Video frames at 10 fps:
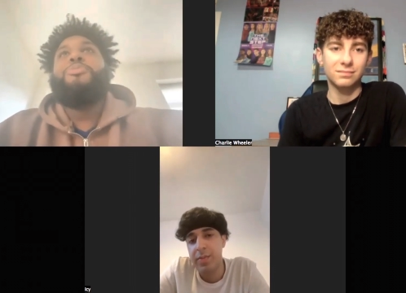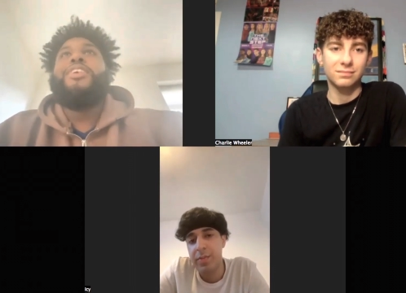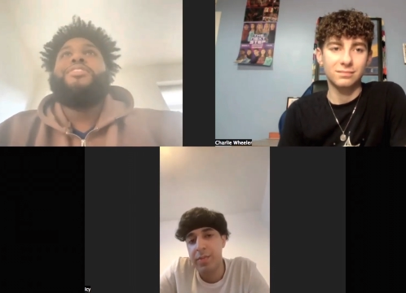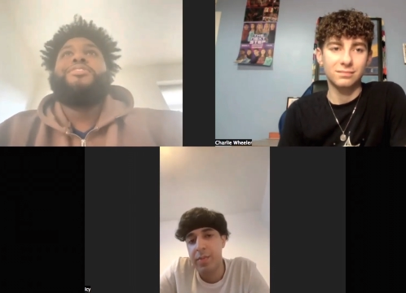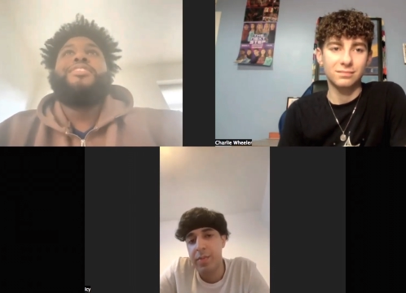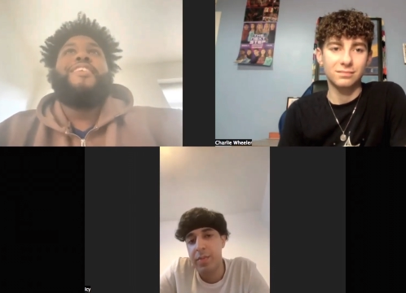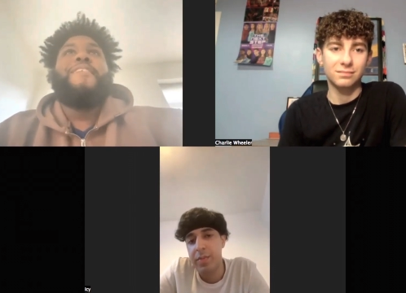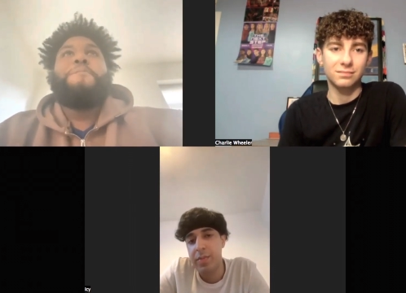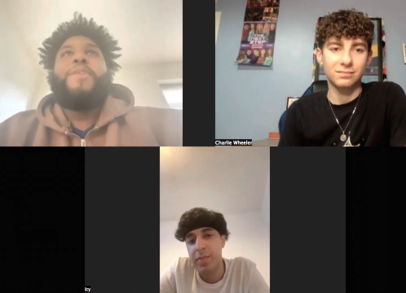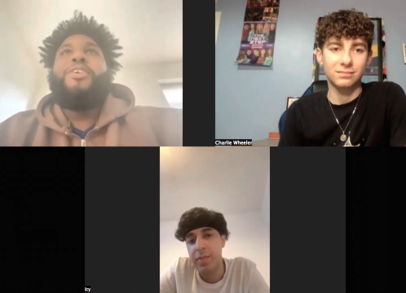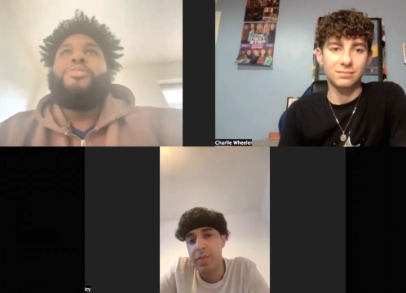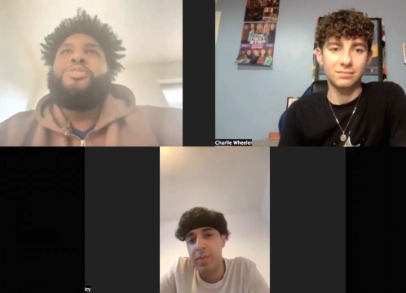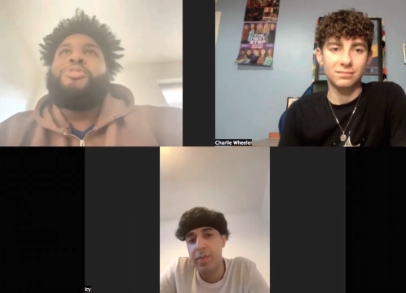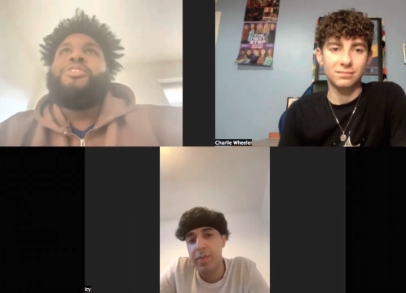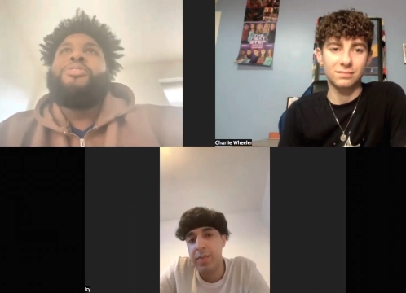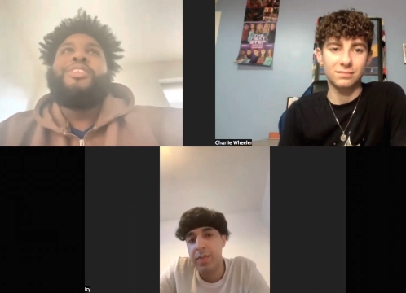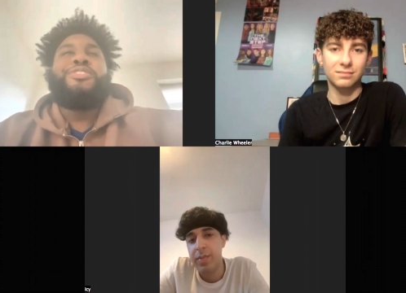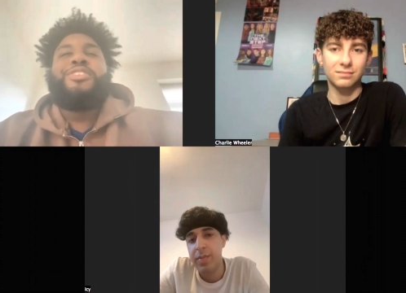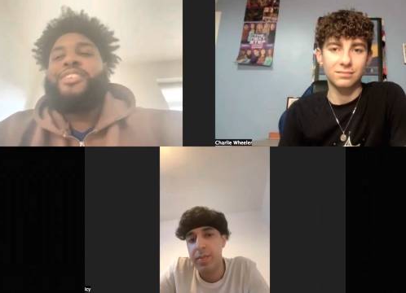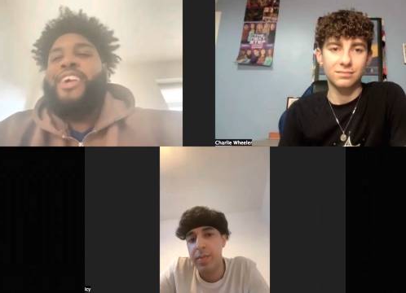Speaker 1: wise, I don't know, the
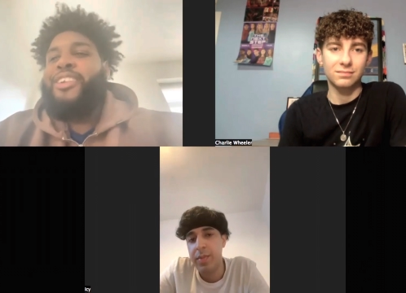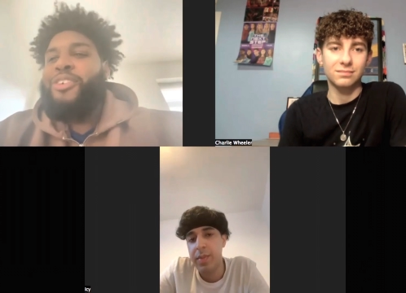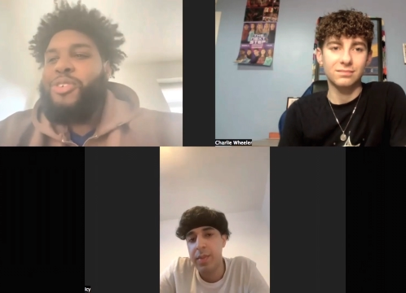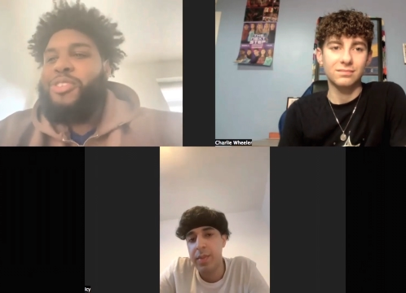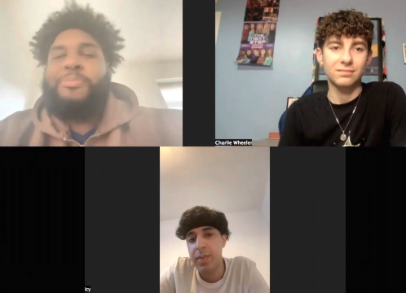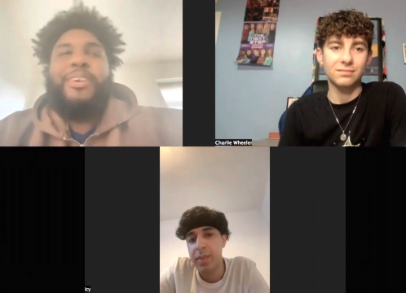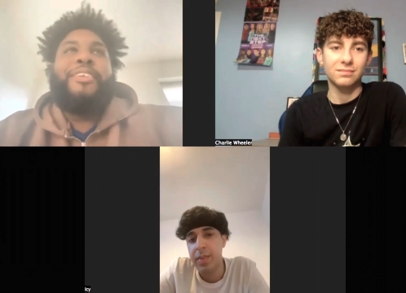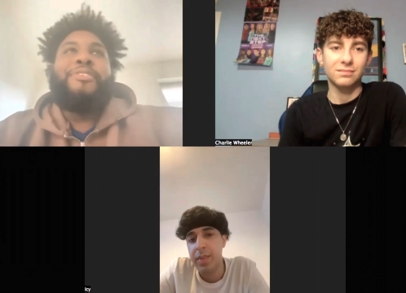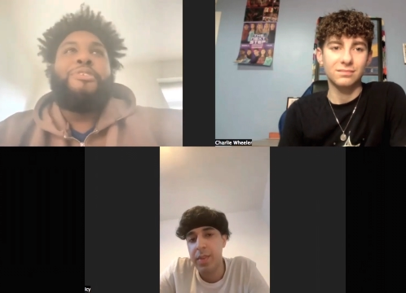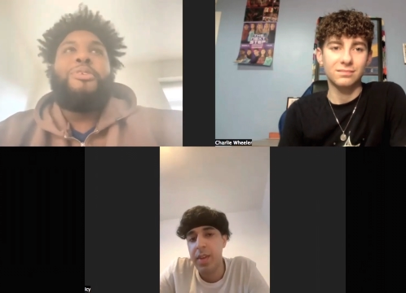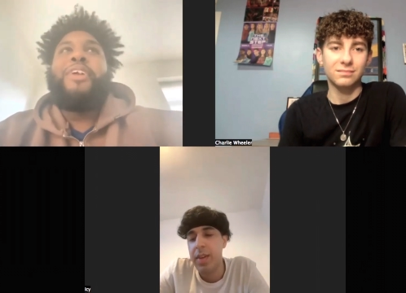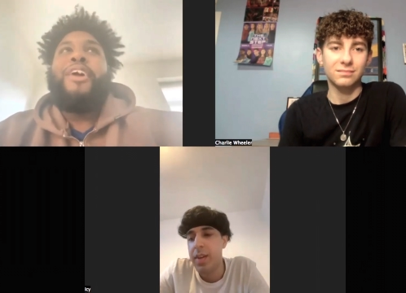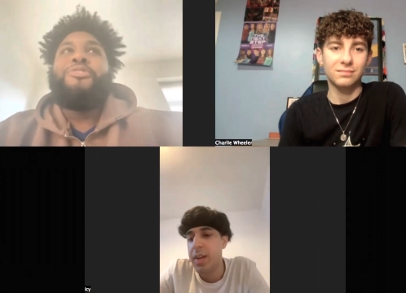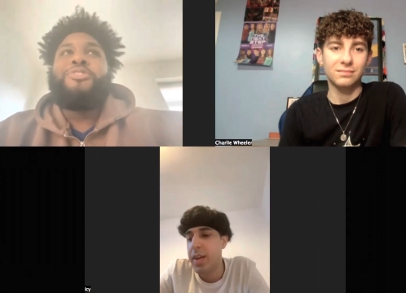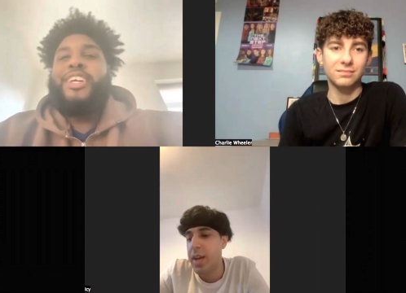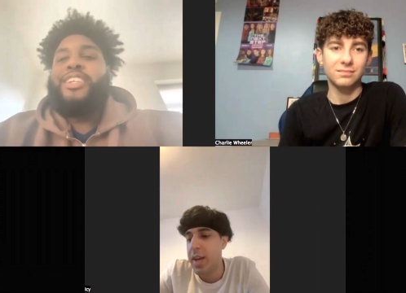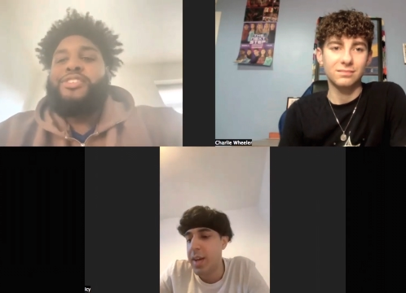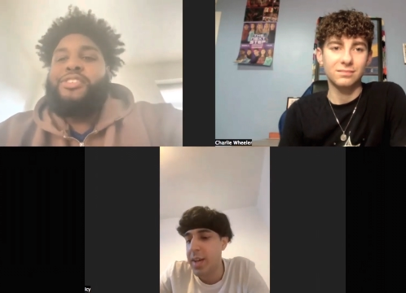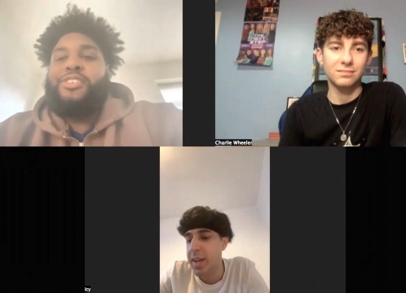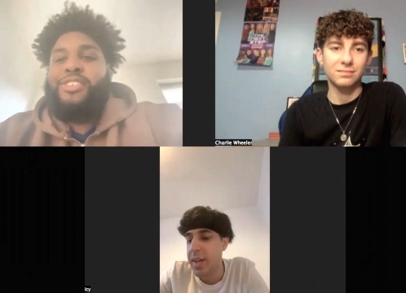audition kind of got to me. I just felt everyone's
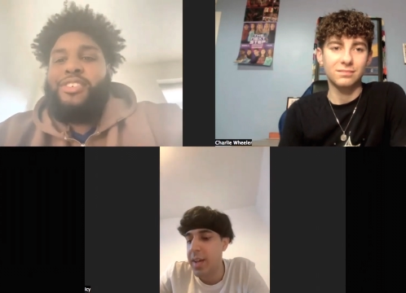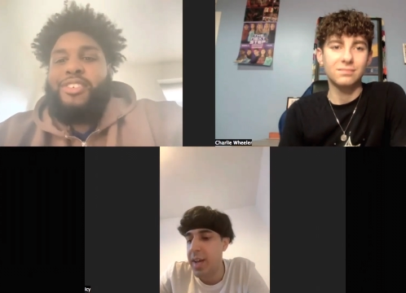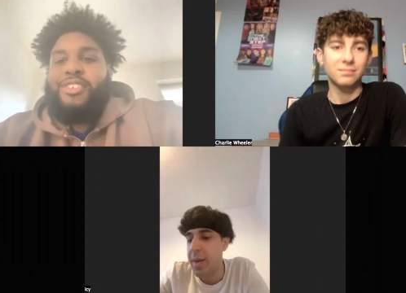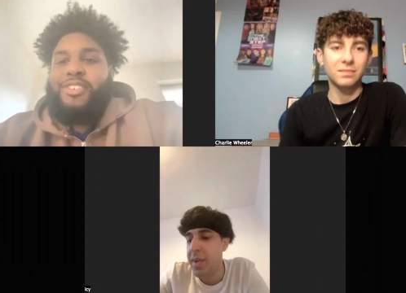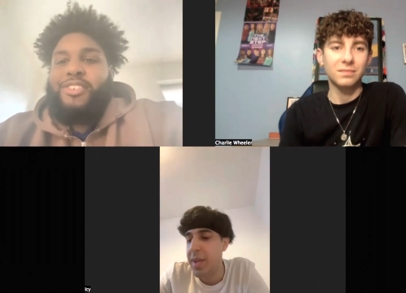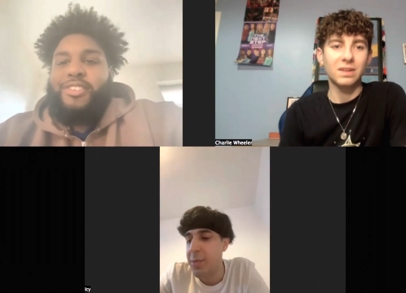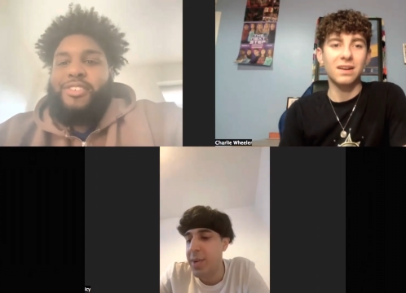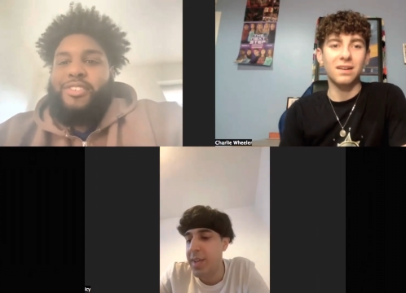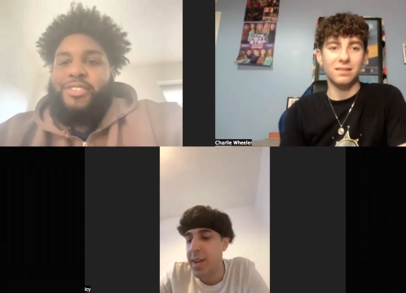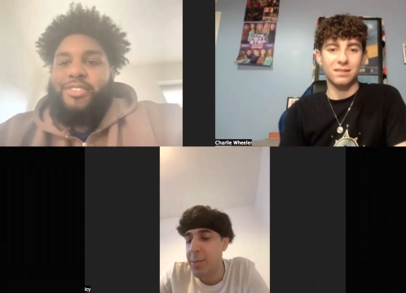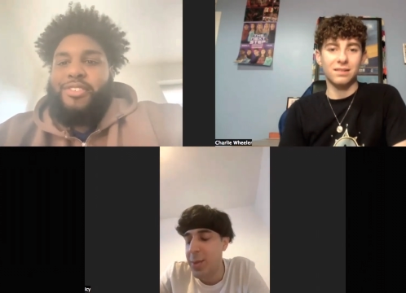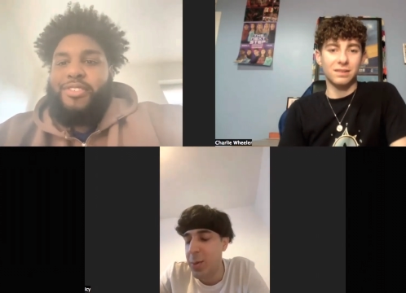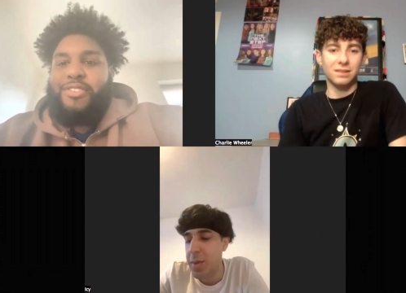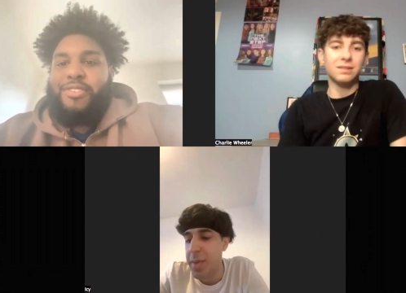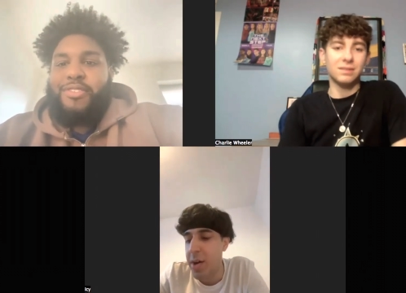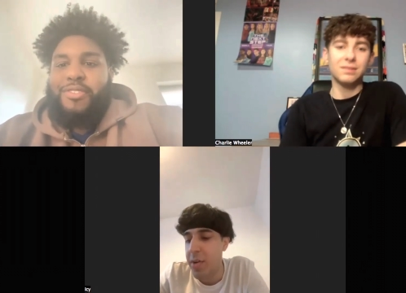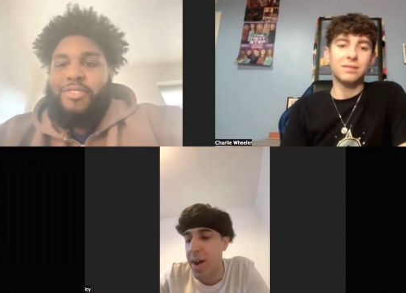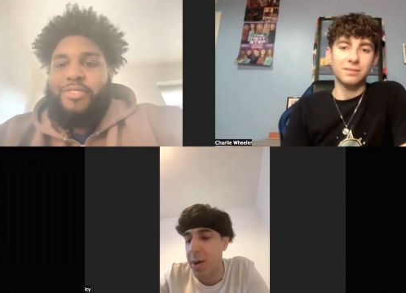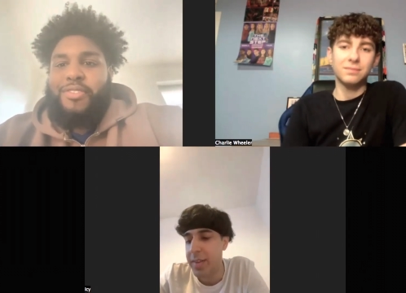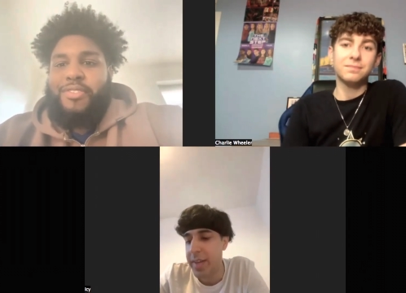energy.
Speaker 2: I mean, if we're, yeah, if we're talking about
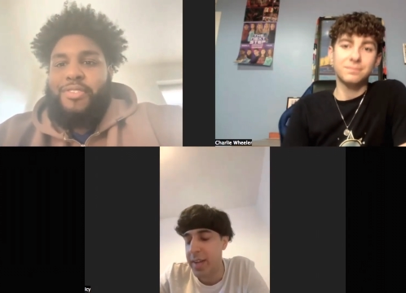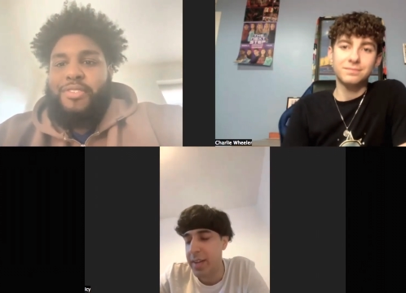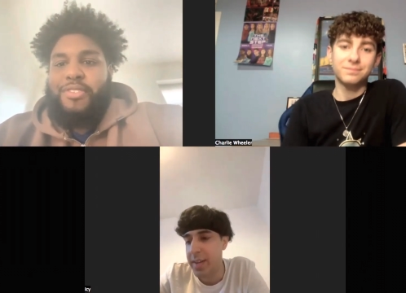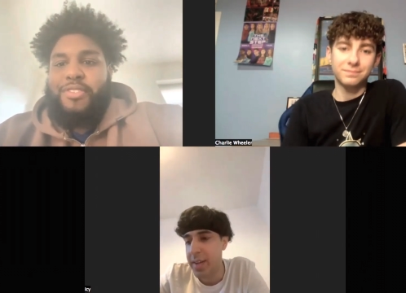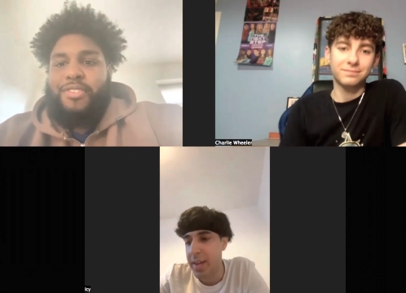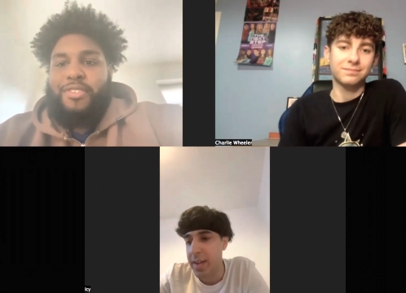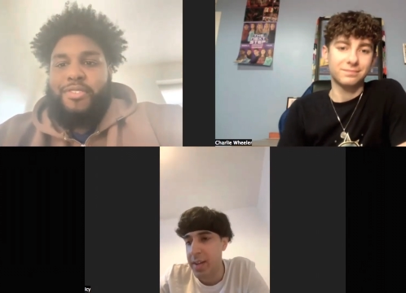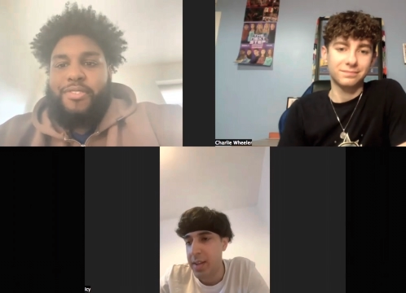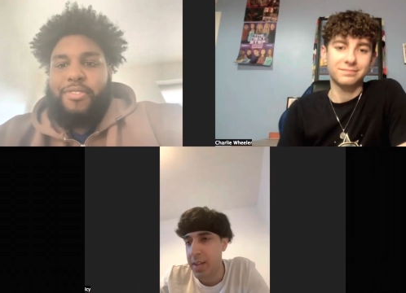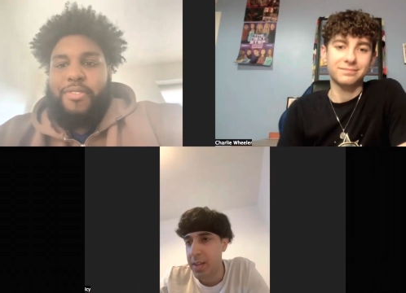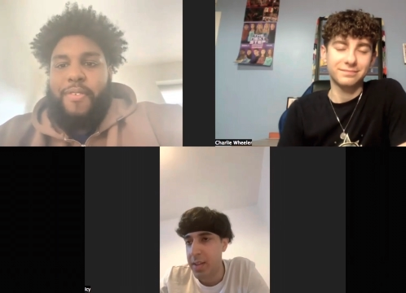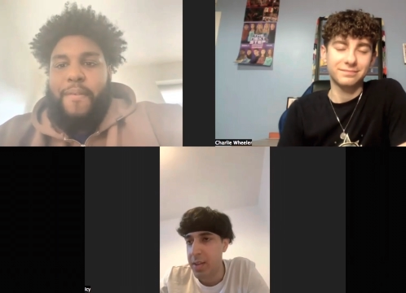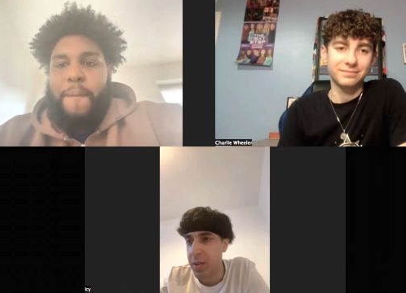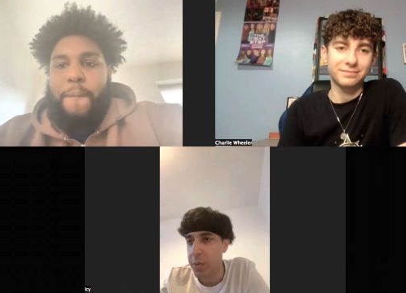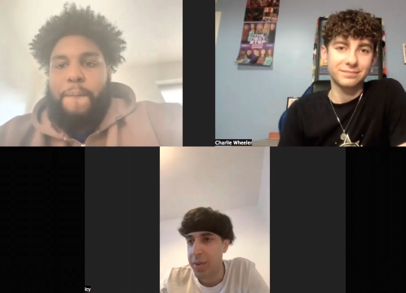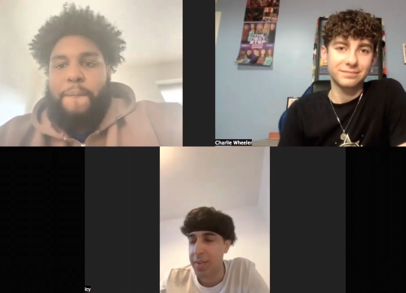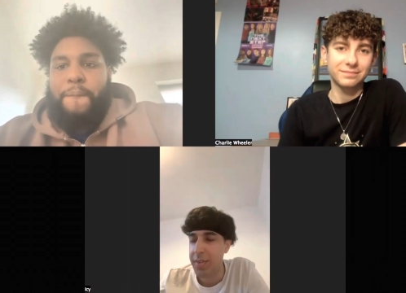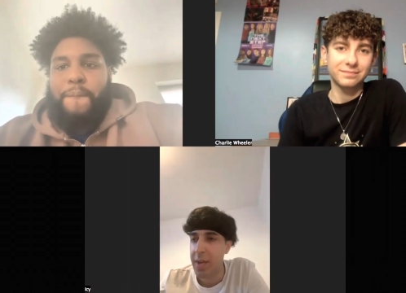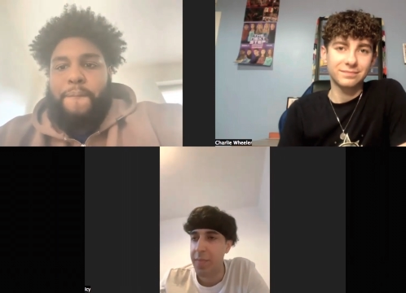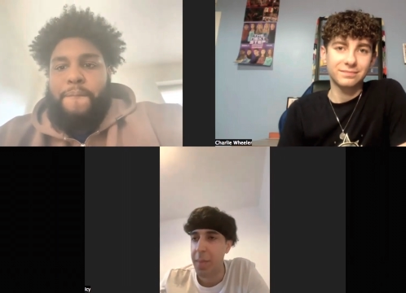crowd, then the
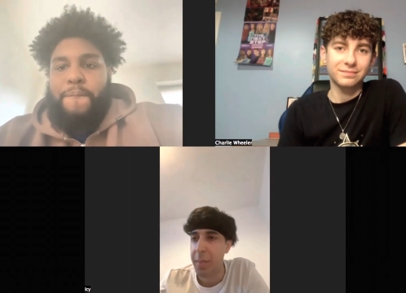audition's definitely